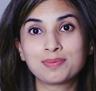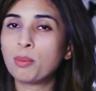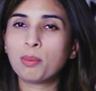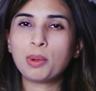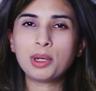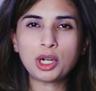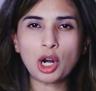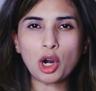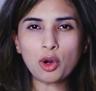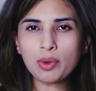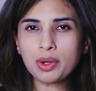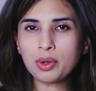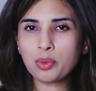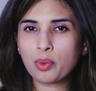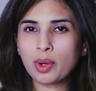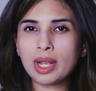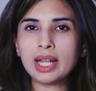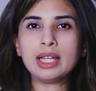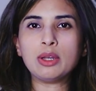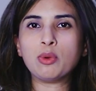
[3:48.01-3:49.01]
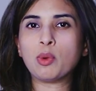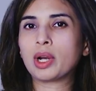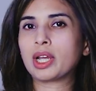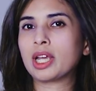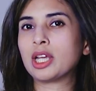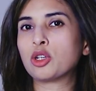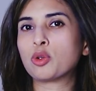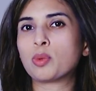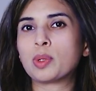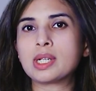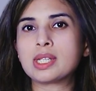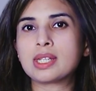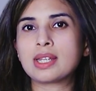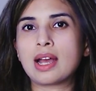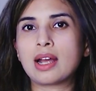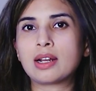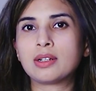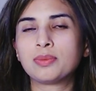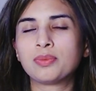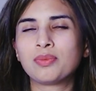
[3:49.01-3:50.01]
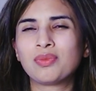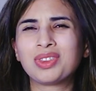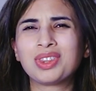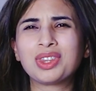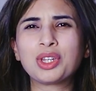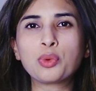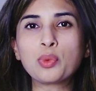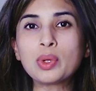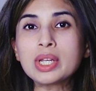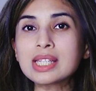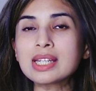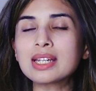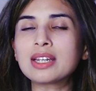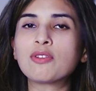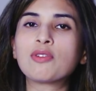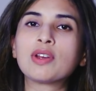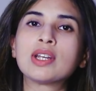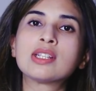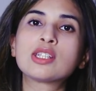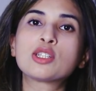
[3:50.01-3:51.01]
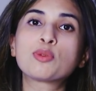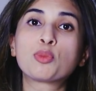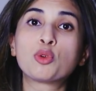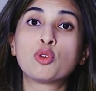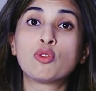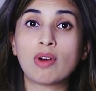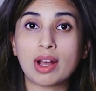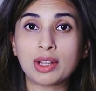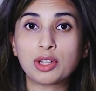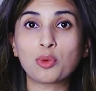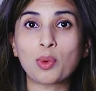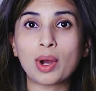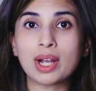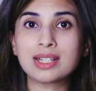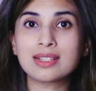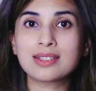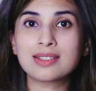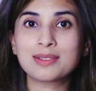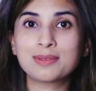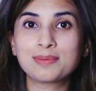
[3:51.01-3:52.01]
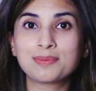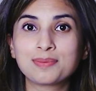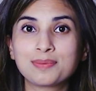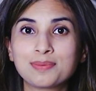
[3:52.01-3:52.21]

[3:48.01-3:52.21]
But are we really working towards that? The recent events prove otherwise.